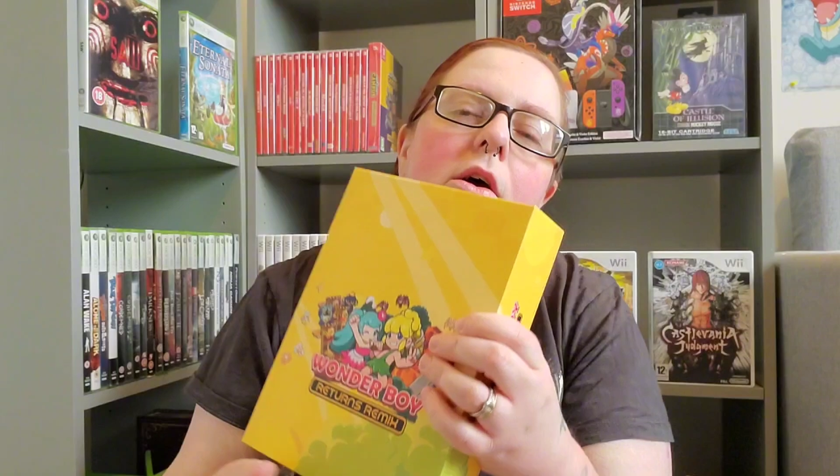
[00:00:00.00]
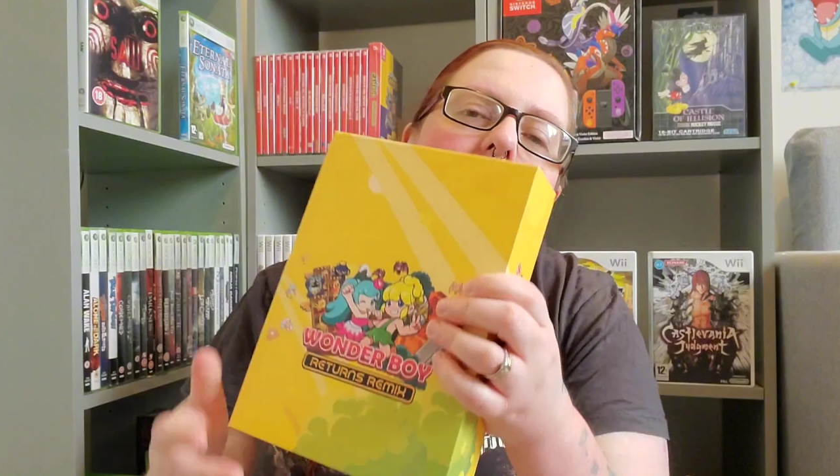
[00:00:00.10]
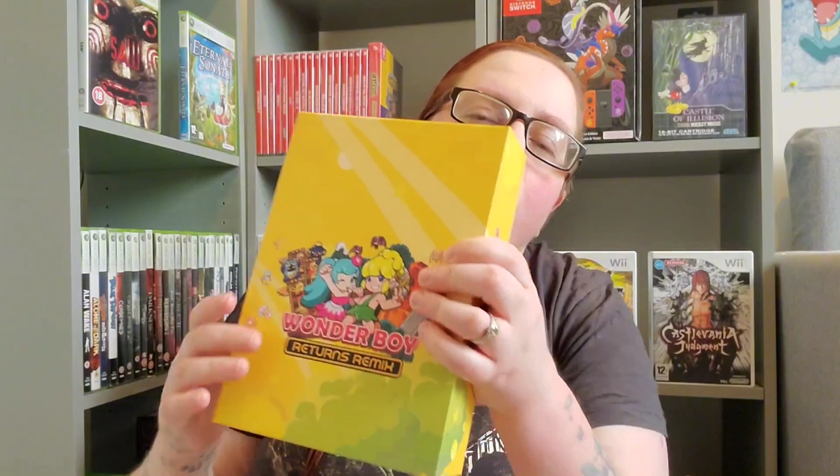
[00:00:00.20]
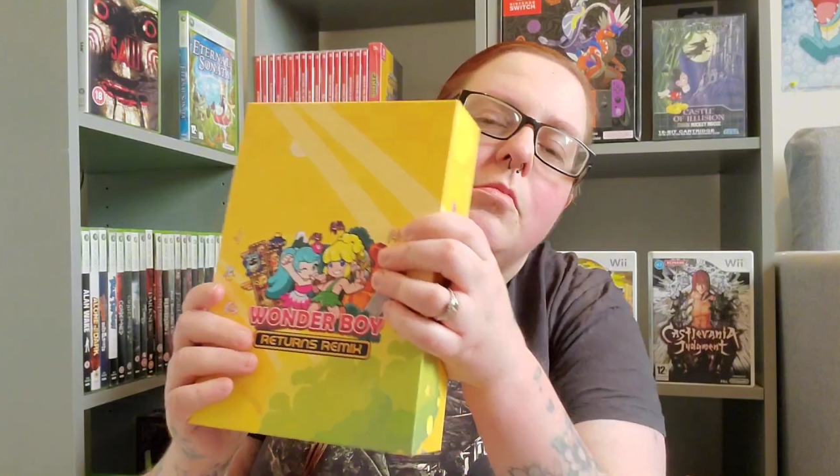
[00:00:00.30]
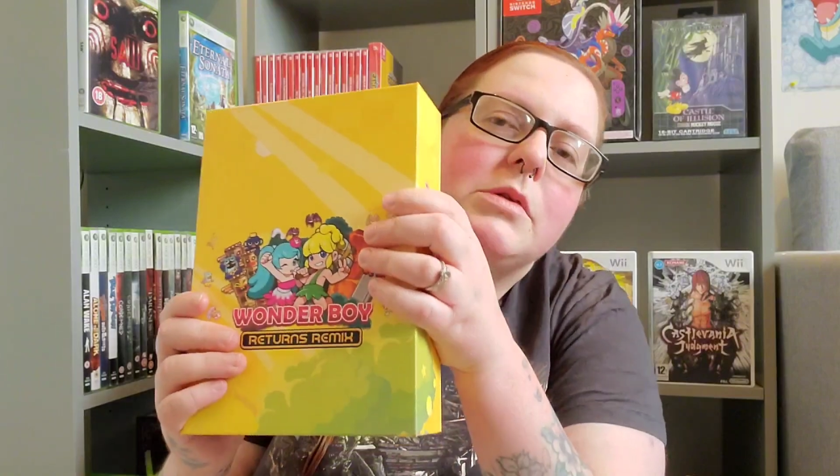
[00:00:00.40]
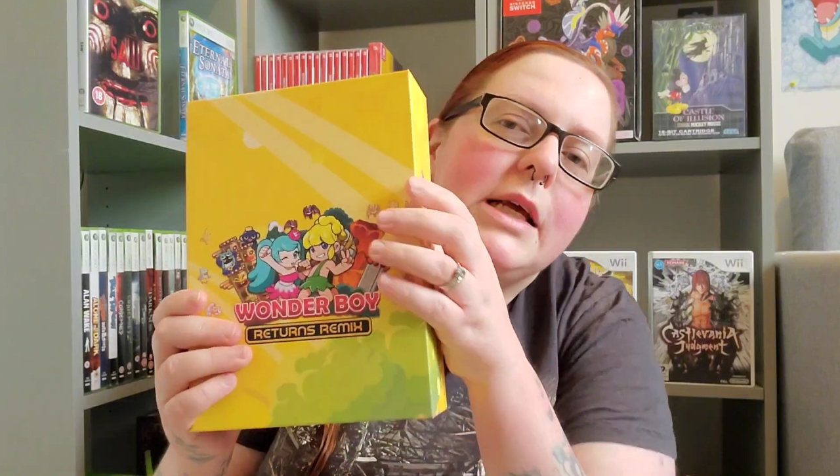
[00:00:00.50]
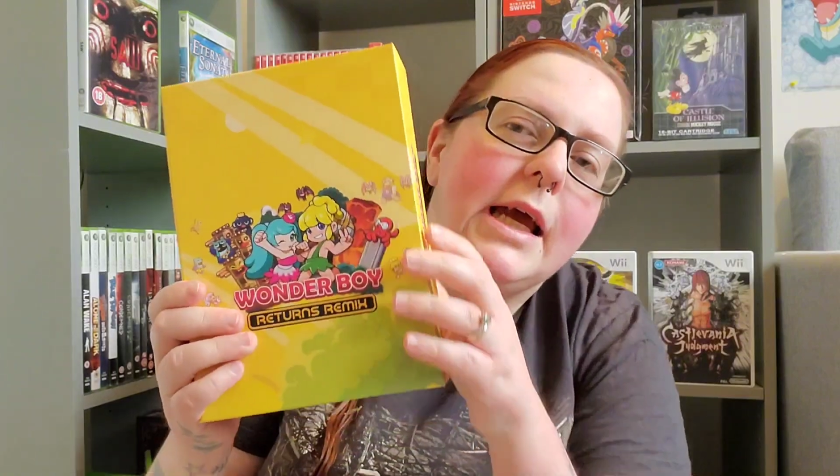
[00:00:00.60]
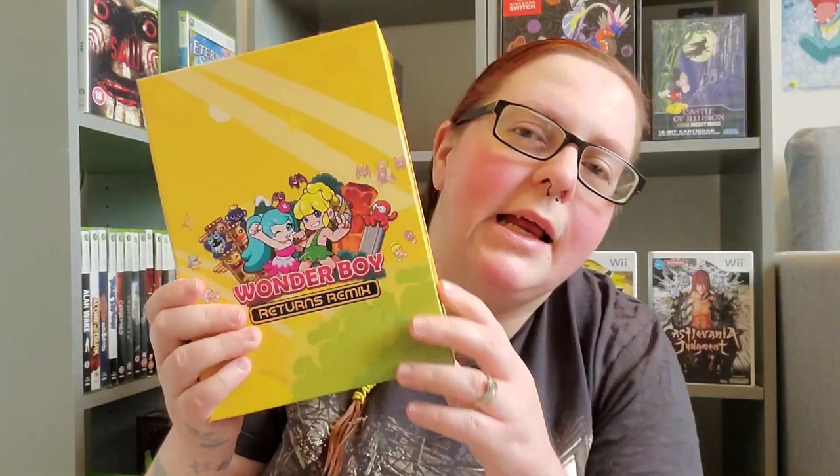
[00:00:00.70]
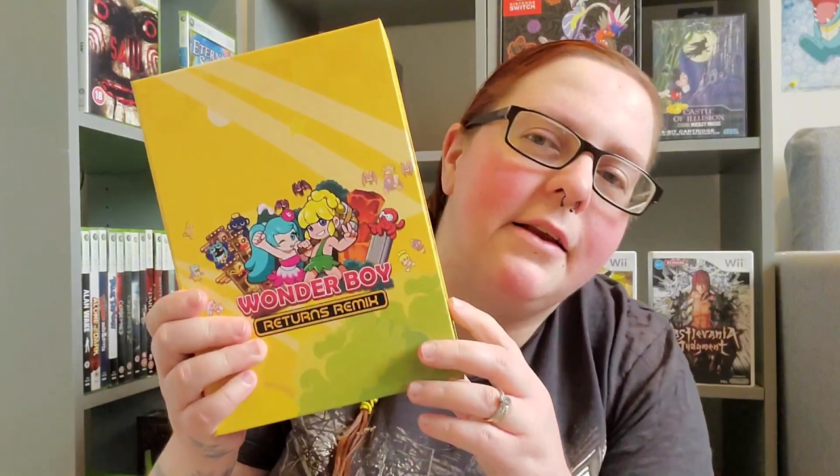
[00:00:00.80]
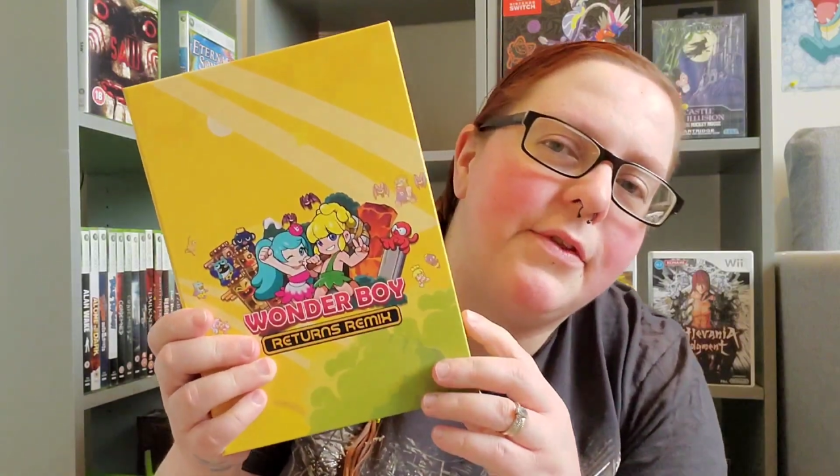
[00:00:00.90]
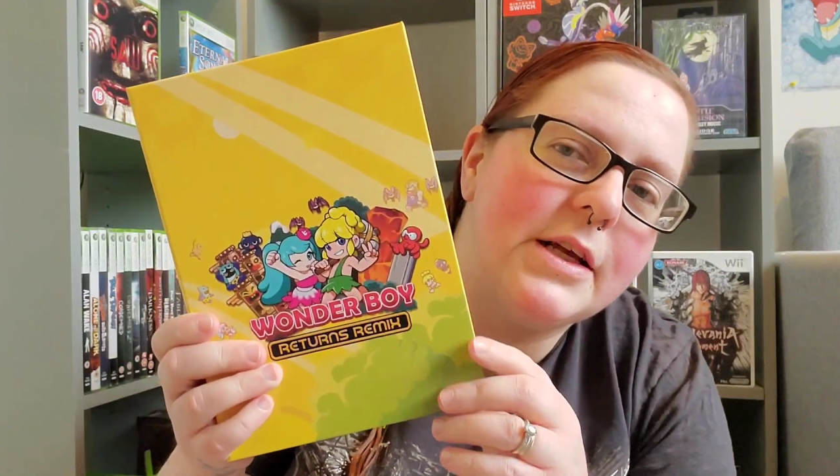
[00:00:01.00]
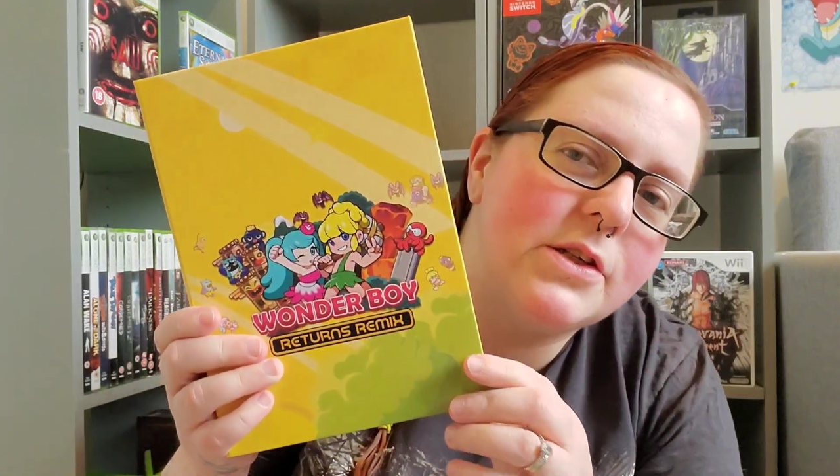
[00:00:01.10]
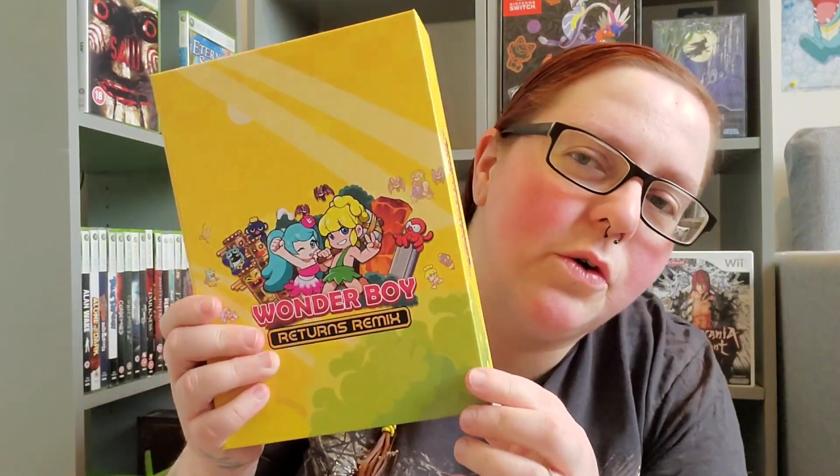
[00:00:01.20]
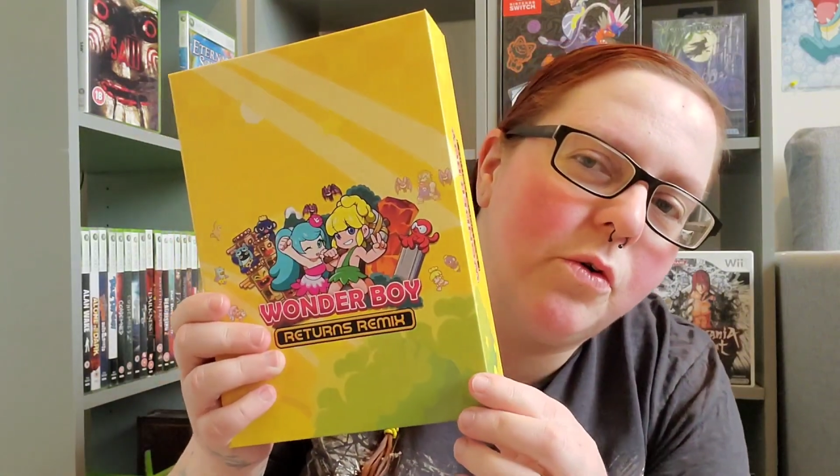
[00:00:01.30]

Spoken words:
comes in this